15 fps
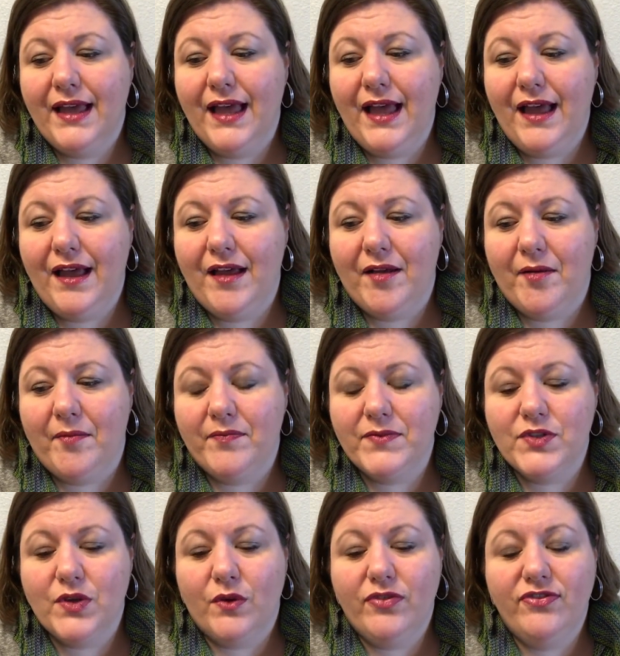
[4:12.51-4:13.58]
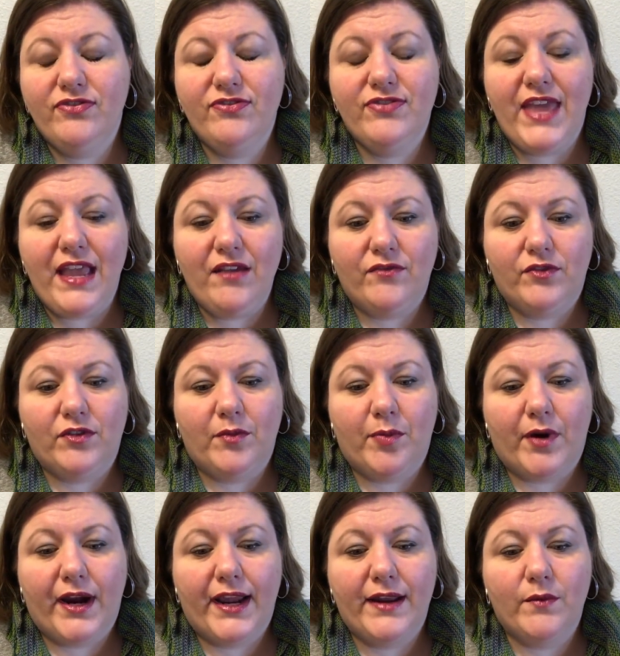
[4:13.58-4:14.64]
So thankful
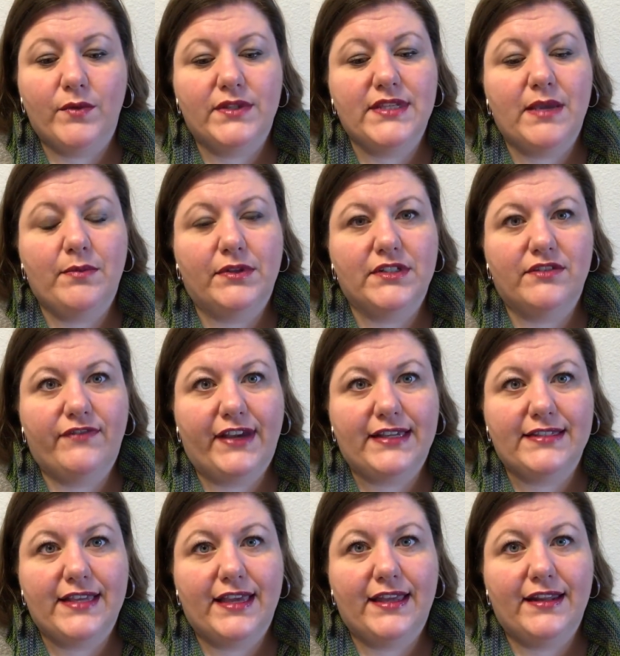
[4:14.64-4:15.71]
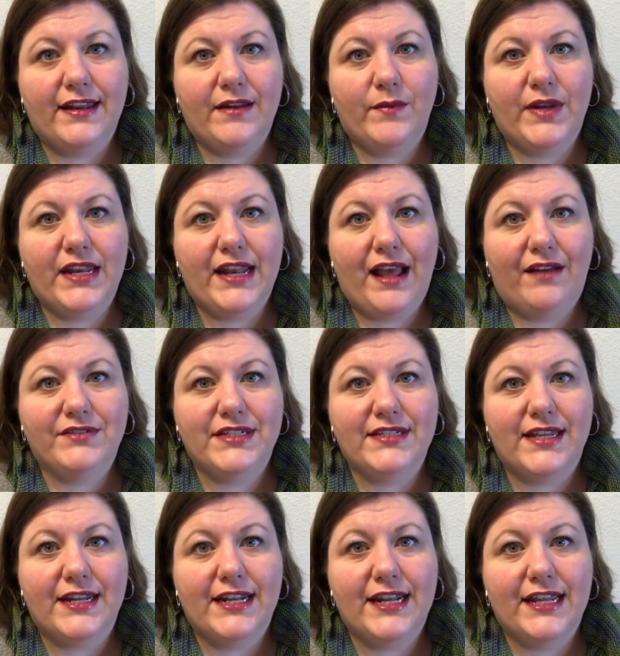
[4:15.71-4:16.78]
Brian was able to fix it, and we didn't have to
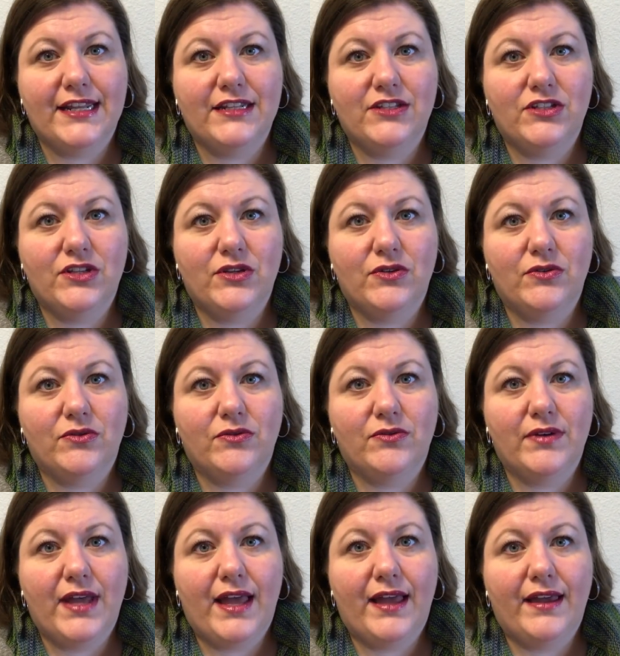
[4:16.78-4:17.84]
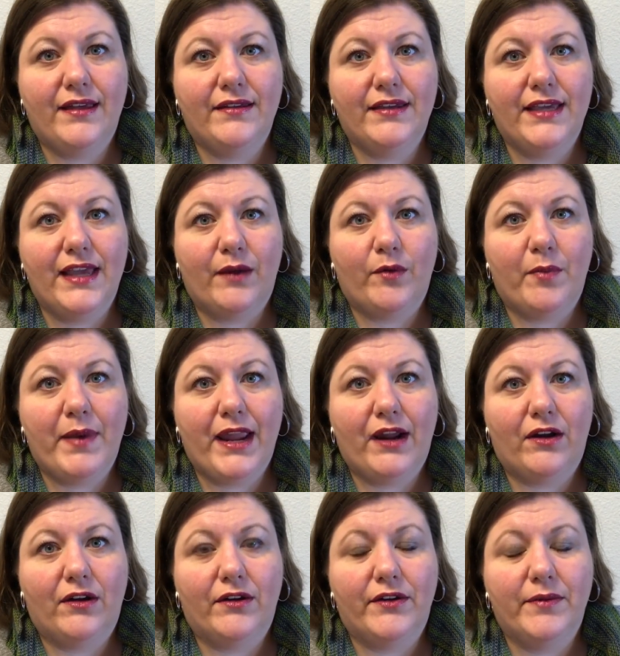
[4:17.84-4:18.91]
send it in to get
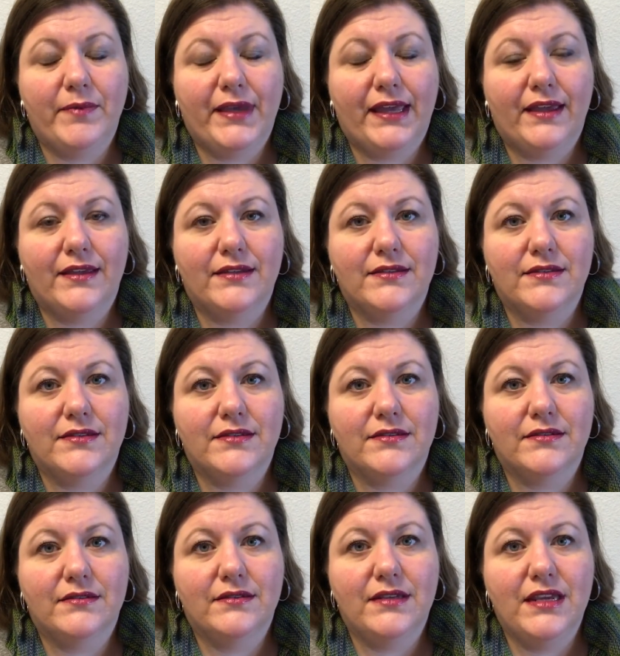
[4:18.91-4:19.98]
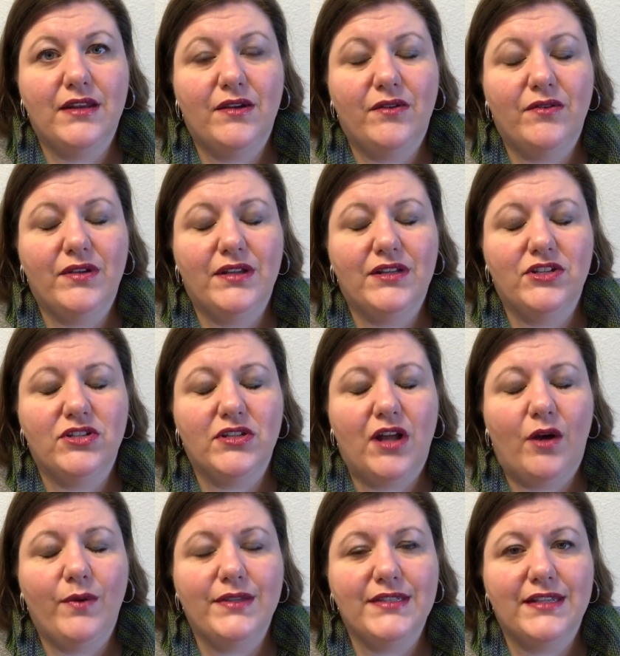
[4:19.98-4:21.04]
repaired, because it just
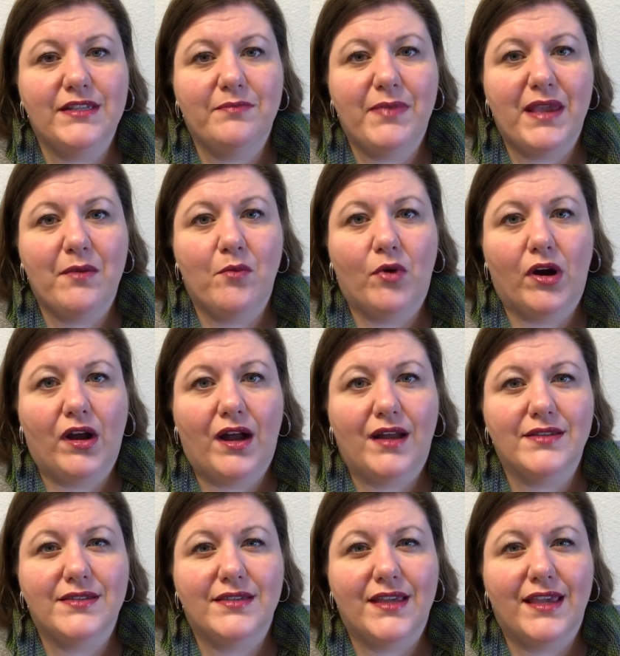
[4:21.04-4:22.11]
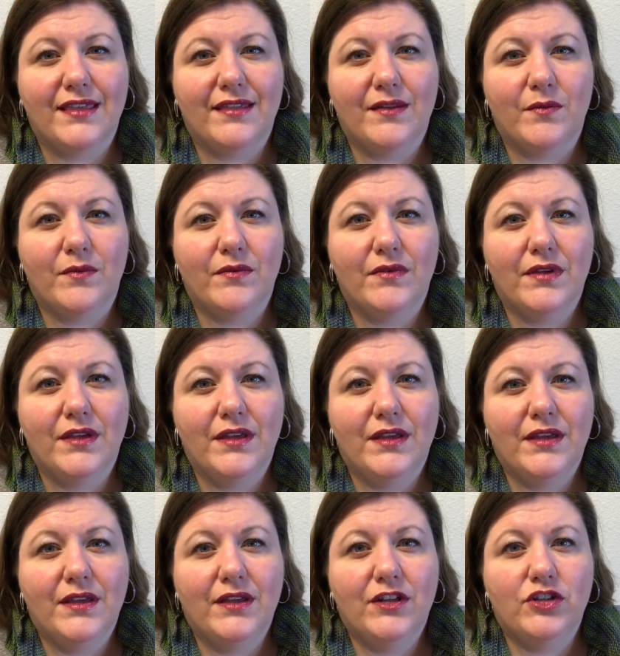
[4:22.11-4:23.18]
always ends up being more costly than
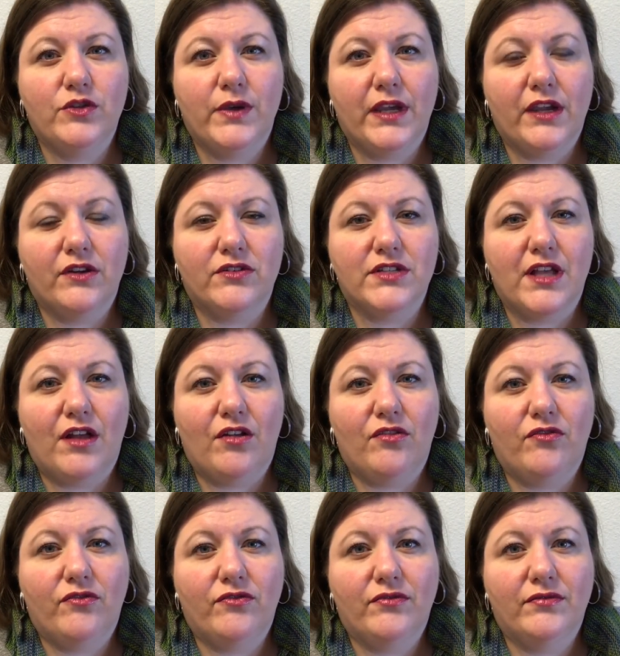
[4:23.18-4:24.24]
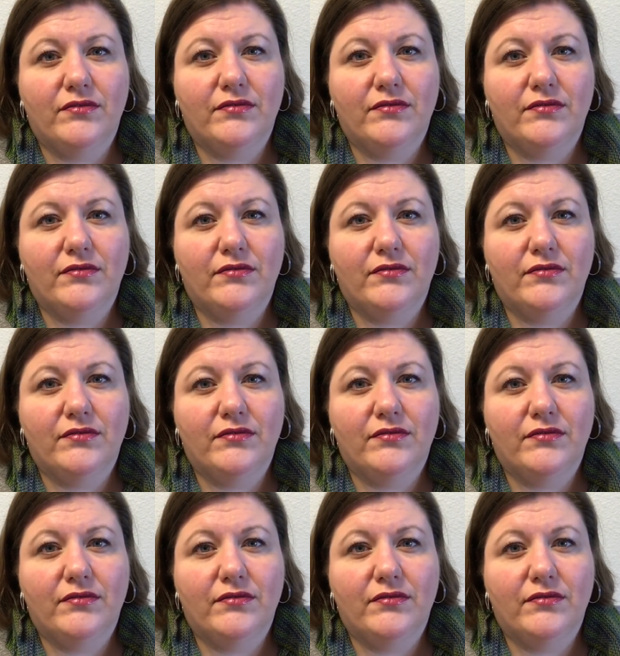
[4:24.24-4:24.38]
doing it yourself,